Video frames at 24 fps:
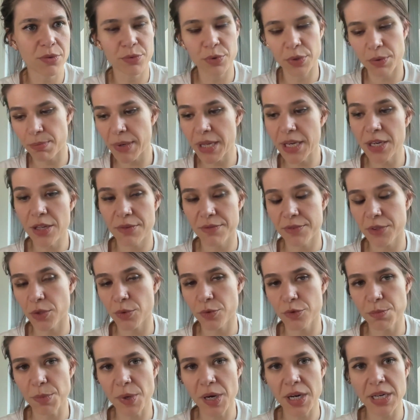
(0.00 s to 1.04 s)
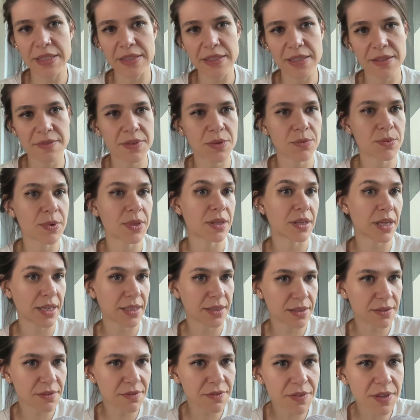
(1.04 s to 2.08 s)
with many of those parts, even with like
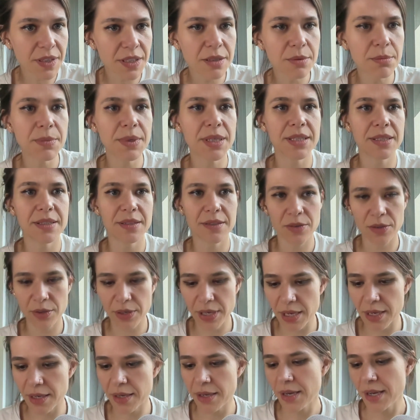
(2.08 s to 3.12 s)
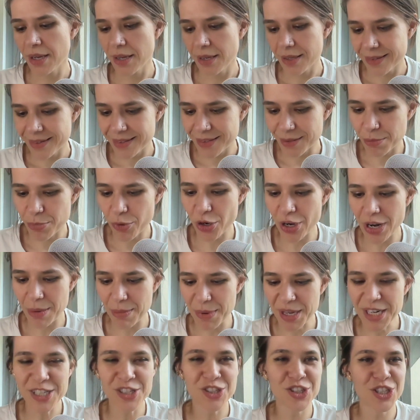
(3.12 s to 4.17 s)
development. Okay, the product
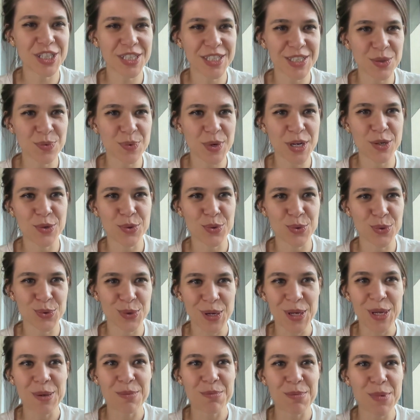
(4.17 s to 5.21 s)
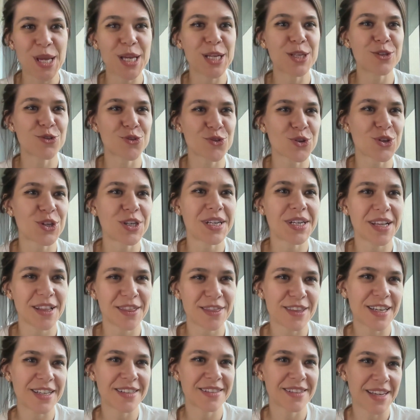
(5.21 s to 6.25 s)
manager is the one who makes sure that
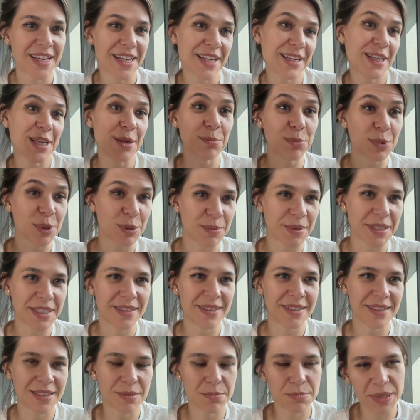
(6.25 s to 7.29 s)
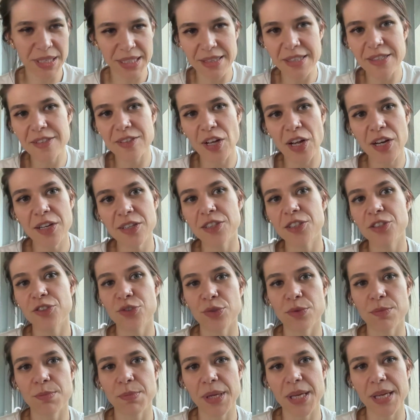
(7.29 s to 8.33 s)
things get implemented, but designers
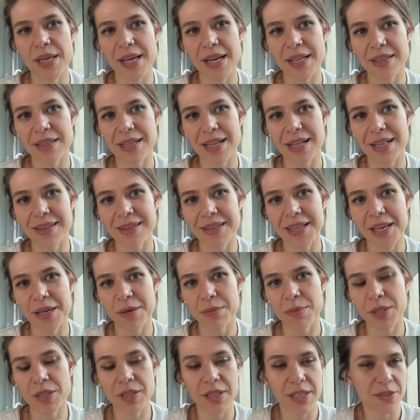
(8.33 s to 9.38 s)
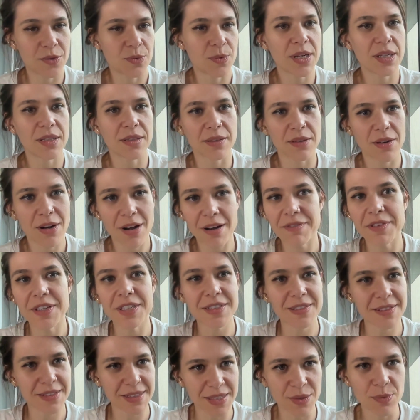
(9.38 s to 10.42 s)
should be at that table as well.
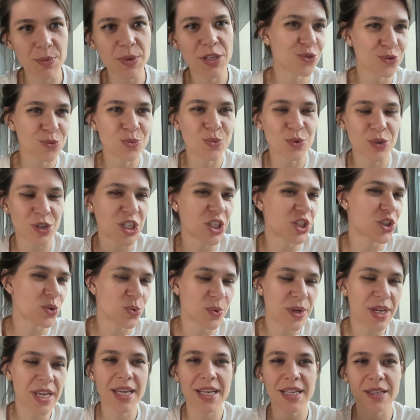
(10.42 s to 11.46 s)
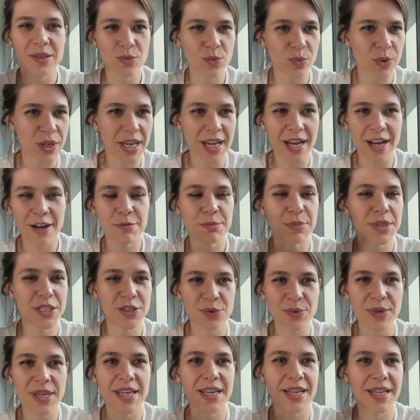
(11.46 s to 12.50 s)
Obviously, we're doing it. We have been
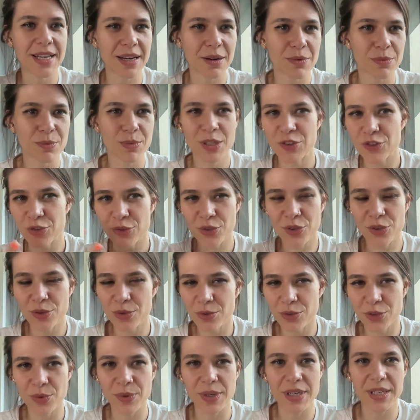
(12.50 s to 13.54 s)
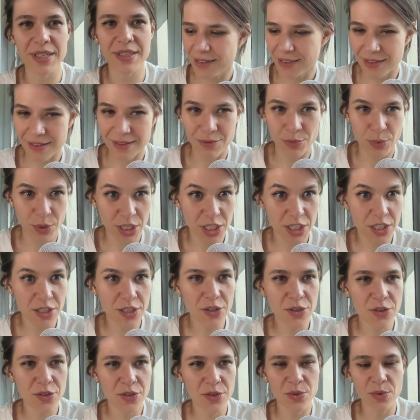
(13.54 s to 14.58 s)
doing it and we should do it. And we
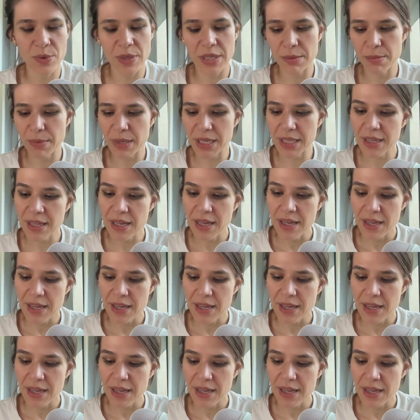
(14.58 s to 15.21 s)
continue to do it. But